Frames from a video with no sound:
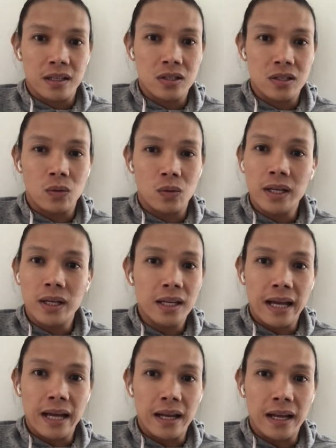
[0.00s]
So we
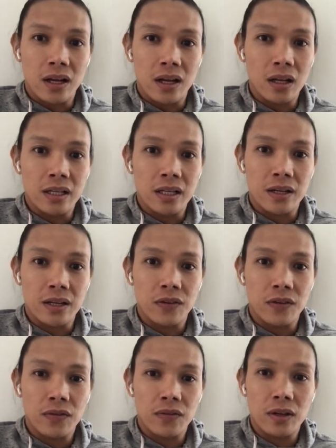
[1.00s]
need that knowledge. If
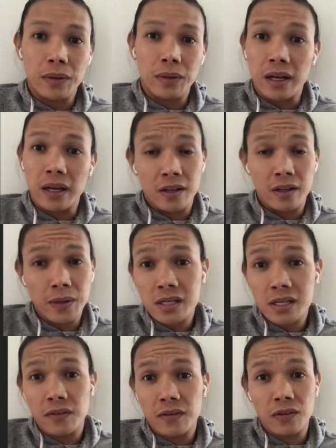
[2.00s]
you're Filipino, and
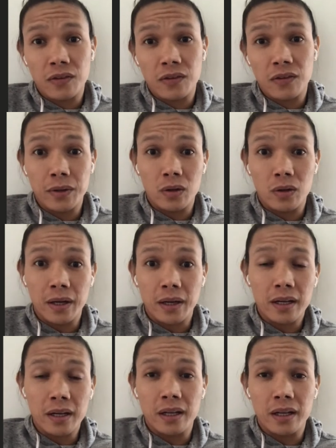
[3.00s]
especially if you're Filipino
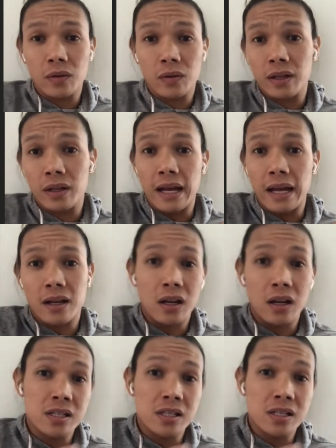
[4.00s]
American, that
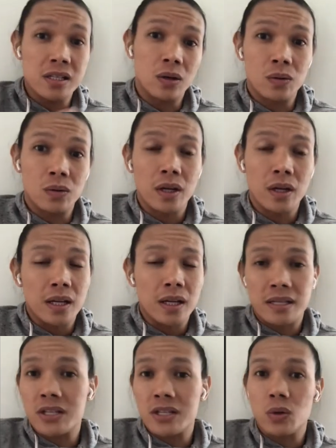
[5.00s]
knowledge alone
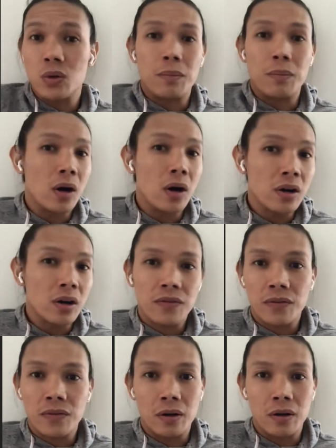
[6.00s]
sets you apart
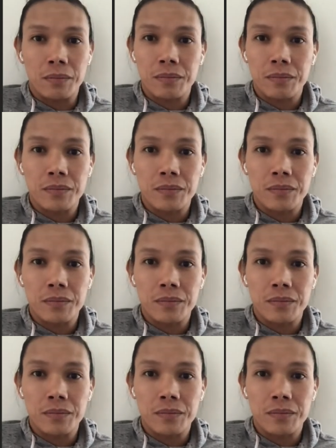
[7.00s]
from